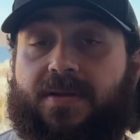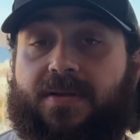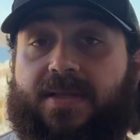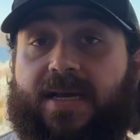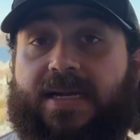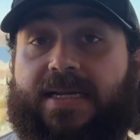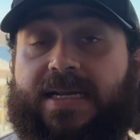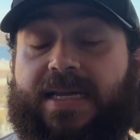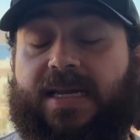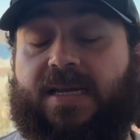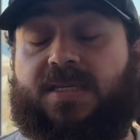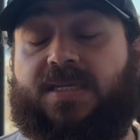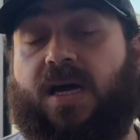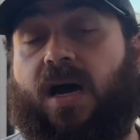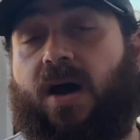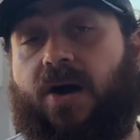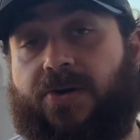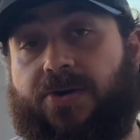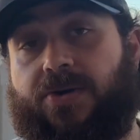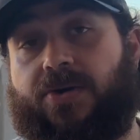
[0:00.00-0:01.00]
They need to
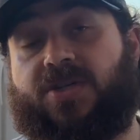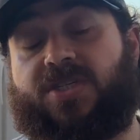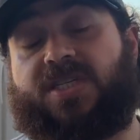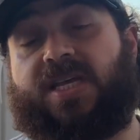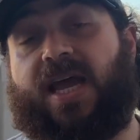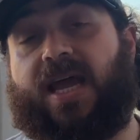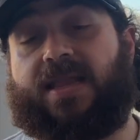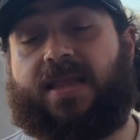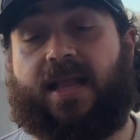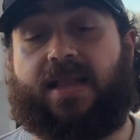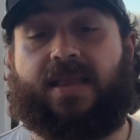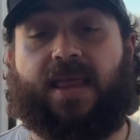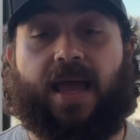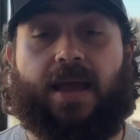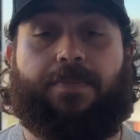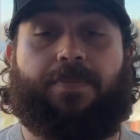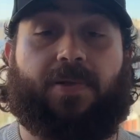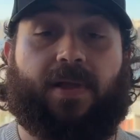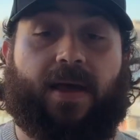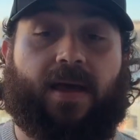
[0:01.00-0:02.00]
understand that
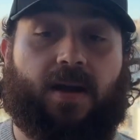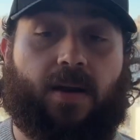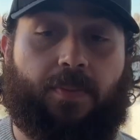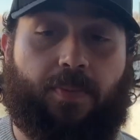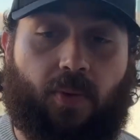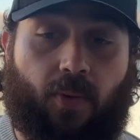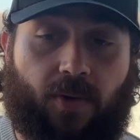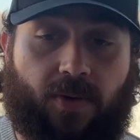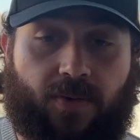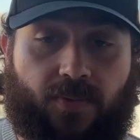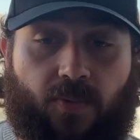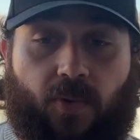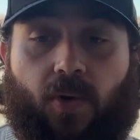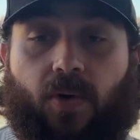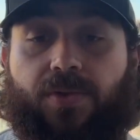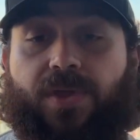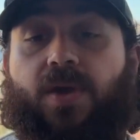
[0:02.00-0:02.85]
they play an important role.